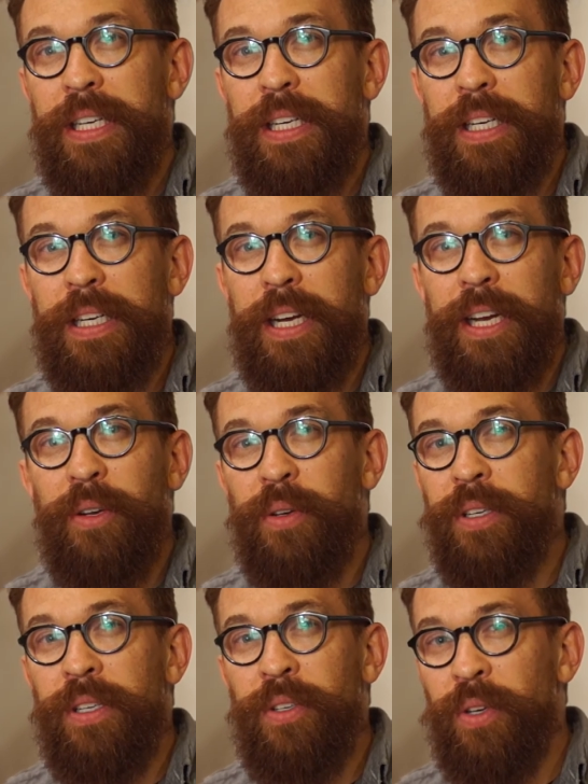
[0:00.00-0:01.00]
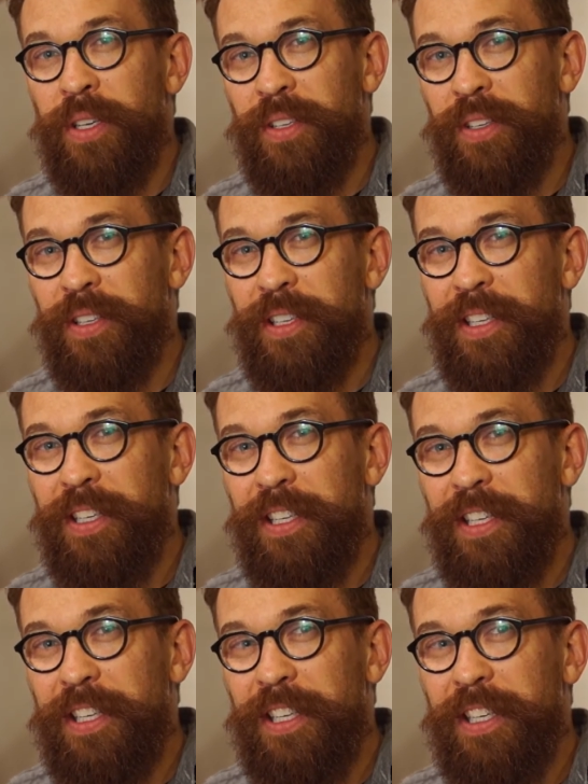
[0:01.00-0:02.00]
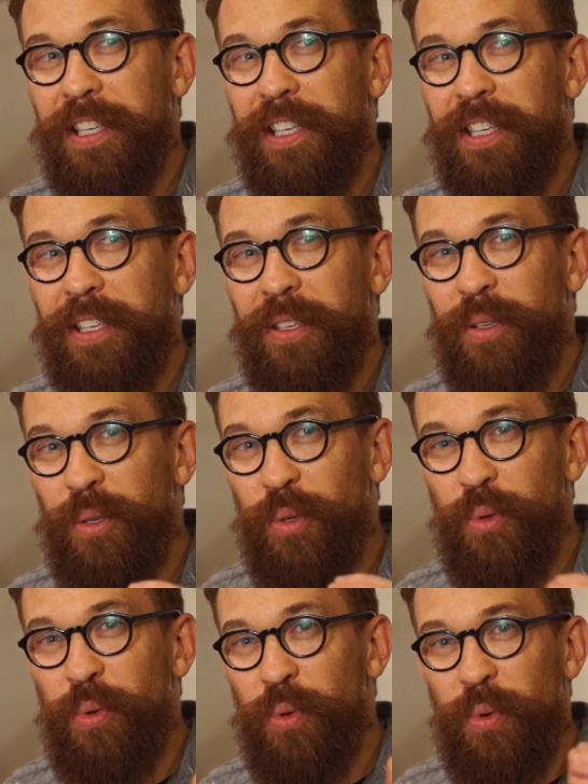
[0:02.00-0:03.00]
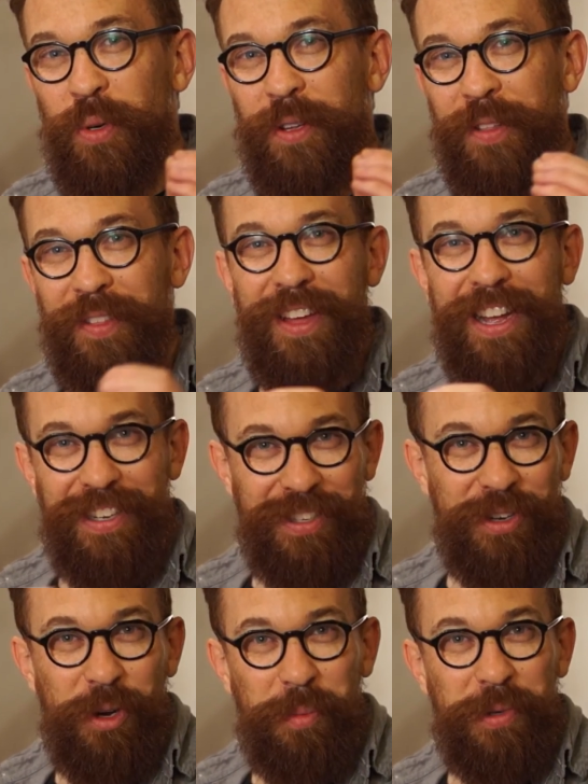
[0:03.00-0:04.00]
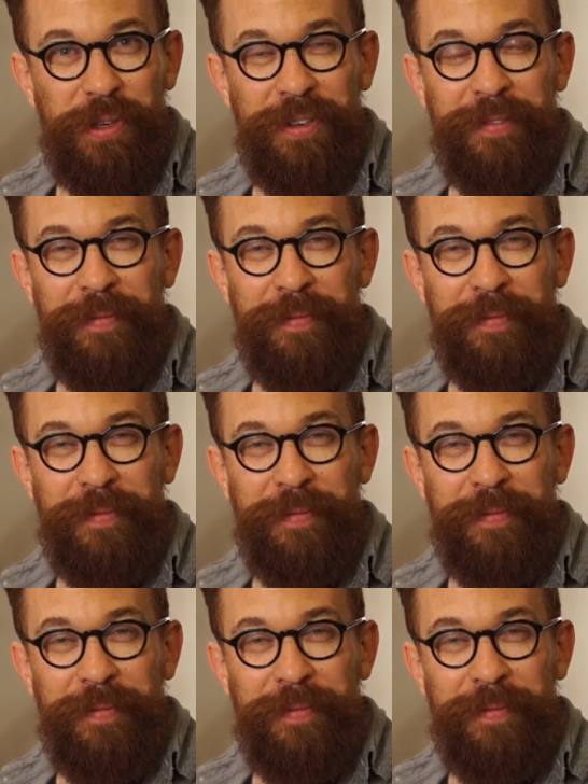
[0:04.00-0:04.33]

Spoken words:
I couldn't just do that sculpture,